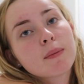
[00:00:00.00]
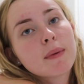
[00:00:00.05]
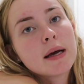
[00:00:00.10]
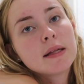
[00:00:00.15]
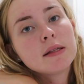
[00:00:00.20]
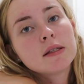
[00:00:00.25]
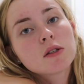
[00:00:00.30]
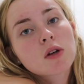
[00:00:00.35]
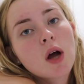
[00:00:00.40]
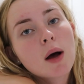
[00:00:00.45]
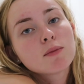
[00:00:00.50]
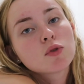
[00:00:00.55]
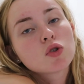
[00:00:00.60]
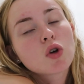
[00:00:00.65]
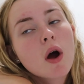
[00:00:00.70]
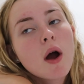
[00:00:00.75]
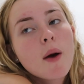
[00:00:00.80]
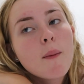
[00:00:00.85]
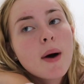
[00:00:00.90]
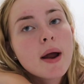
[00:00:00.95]
on my Instagram
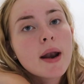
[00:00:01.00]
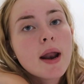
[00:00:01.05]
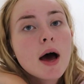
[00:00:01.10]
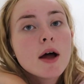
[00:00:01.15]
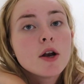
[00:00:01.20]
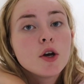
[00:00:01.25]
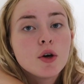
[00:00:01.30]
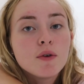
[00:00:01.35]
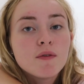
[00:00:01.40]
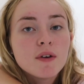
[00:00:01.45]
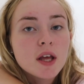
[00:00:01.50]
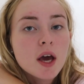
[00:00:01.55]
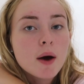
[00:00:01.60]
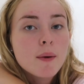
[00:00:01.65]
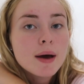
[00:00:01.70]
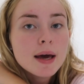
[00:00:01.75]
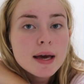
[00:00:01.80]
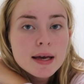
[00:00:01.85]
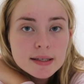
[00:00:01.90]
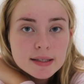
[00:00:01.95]
story when a new
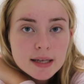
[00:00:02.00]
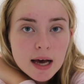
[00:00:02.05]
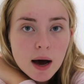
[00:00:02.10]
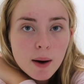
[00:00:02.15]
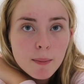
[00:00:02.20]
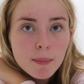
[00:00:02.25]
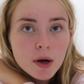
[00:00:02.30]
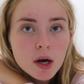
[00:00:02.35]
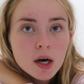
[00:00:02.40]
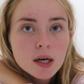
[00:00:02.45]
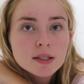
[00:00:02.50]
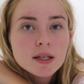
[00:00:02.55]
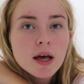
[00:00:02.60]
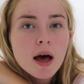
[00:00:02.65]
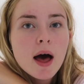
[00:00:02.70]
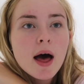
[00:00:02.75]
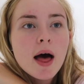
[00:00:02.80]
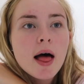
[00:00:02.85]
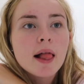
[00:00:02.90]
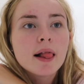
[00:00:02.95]
video is out because
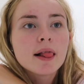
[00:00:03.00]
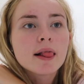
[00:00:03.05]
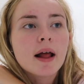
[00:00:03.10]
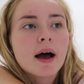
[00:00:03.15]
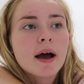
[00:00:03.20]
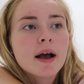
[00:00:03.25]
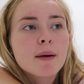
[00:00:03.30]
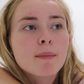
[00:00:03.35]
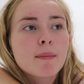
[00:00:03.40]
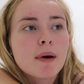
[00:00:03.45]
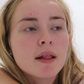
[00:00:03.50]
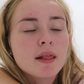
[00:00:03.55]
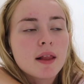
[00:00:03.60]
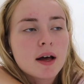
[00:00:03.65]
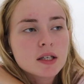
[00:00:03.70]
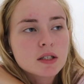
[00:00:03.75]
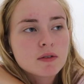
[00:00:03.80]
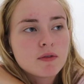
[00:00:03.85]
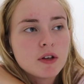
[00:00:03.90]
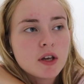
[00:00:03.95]
like my
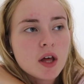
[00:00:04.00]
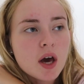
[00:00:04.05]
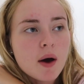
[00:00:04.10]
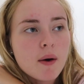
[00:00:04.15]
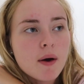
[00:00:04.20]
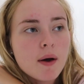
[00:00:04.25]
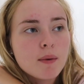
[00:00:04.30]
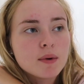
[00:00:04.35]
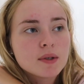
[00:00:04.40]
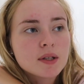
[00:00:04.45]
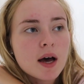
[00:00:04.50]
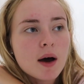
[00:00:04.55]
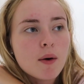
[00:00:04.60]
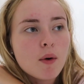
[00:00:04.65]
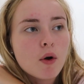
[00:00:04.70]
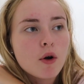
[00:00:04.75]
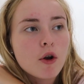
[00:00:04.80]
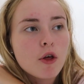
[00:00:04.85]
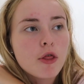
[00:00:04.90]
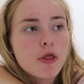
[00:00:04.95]
last video, it was
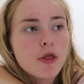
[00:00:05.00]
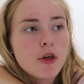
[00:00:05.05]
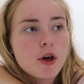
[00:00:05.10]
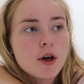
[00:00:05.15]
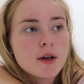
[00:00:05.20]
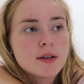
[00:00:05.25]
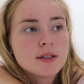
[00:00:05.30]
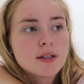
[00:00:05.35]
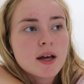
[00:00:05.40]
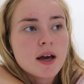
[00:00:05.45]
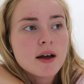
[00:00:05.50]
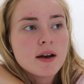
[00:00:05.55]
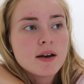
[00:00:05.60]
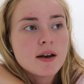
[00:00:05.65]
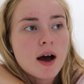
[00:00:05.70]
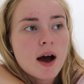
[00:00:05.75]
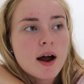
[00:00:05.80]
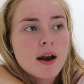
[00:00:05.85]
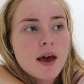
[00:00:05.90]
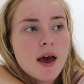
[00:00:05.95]
out on a Thursday at
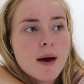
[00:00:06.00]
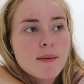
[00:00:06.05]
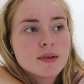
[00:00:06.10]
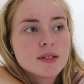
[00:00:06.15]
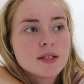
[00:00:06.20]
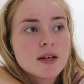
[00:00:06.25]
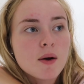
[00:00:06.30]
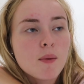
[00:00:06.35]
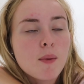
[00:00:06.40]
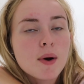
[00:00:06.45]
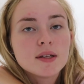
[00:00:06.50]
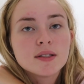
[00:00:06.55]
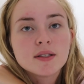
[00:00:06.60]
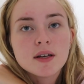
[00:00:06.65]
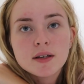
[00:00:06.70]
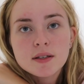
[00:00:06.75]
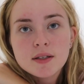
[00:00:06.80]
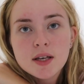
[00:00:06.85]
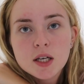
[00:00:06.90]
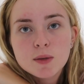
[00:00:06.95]
9am instead of
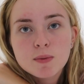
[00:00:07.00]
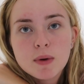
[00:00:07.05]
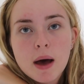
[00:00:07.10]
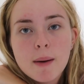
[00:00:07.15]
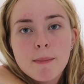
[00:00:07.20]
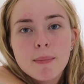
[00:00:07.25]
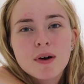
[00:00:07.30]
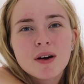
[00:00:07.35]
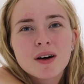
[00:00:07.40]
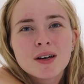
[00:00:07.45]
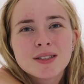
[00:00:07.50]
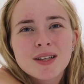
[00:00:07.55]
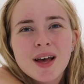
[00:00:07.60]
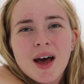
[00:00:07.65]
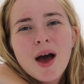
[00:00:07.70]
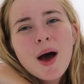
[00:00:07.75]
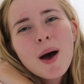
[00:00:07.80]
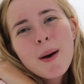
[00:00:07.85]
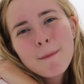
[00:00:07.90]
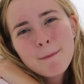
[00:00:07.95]
Wednesday at 6pm because
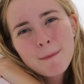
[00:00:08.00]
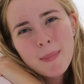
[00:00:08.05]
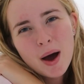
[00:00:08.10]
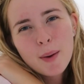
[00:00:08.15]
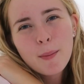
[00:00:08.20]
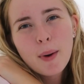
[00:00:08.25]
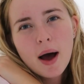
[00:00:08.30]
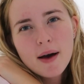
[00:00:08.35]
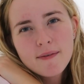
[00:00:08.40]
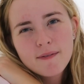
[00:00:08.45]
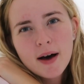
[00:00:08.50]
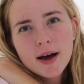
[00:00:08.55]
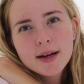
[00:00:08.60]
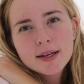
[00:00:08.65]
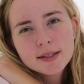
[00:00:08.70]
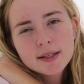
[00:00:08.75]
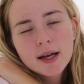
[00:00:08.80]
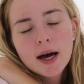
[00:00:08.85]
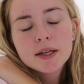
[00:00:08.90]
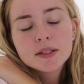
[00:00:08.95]
my Wi-Fi
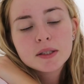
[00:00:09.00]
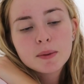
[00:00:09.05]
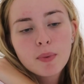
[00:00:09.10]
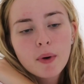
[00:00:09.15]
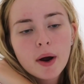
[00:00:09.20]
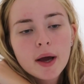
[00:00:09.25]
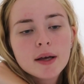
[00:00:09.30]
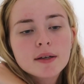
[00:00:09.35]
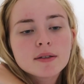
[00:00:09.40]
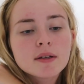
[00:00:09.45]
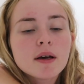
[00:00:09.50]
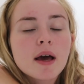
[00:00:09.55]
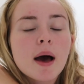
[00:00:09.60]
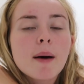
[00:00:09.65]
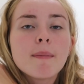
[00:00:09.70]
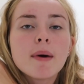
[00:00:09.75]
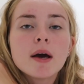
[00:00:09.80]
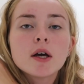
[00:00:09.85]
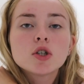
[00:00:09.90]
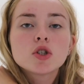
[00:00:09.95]
decided to break. So
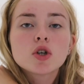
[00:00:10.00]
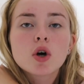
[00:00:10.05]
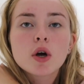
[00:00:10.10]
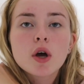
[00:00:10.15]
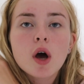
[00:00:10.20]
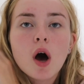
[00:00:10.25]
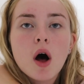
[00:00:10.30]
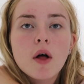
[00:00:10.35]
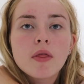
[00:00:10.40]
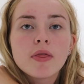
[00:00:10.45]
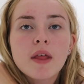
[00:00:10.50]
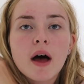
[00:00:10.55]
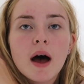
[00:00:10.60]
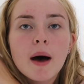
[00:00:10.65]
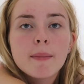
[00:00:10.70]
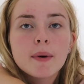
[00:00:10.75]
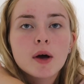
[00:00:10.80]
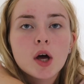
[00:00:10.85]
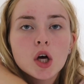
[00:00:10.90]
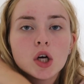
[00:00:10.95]
yeah, make sure you're on
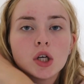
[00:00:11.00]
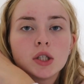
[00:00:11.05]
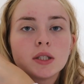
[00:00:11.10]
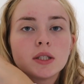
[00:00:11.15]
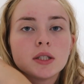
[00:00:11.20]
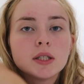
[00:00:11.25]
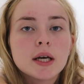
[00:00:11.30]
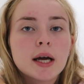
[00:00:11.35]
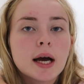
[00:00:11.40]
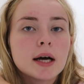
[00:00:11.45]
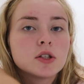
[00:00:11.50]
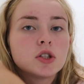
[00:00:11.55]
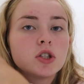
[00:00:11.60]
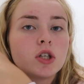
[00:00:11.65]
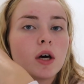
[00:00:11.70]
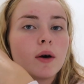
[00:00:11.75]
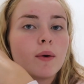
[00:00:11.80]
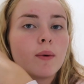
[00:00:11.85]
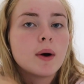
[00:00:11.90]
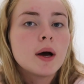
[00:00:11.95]
there because you get
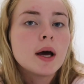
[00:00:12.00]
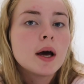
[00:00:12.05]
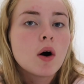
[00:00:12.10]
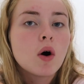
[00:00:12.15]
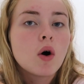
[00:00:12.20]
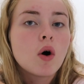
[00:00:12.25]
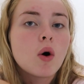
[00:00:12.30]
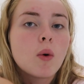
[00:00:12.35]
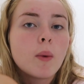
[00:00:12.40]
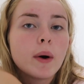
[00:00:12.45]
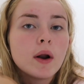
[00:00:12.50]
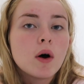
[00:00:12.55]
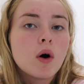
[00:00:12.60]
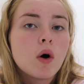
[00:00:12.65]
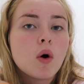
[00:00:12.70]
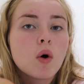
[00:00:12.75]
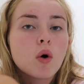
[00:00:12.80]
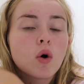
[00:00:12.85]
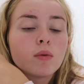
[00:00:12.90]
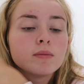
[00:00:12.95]
to know it all when it
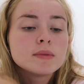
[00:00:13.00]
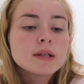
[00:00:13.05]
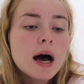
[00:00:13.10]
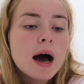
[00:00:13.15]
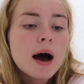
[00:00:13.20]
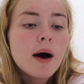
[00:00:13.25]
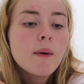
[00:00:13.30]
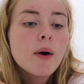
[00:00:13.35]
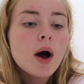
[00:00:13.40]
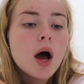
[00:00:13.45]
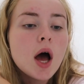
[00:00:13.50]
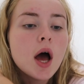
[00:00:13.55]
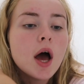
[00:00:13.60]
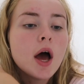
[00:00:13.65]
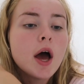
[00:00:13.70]
all comes out.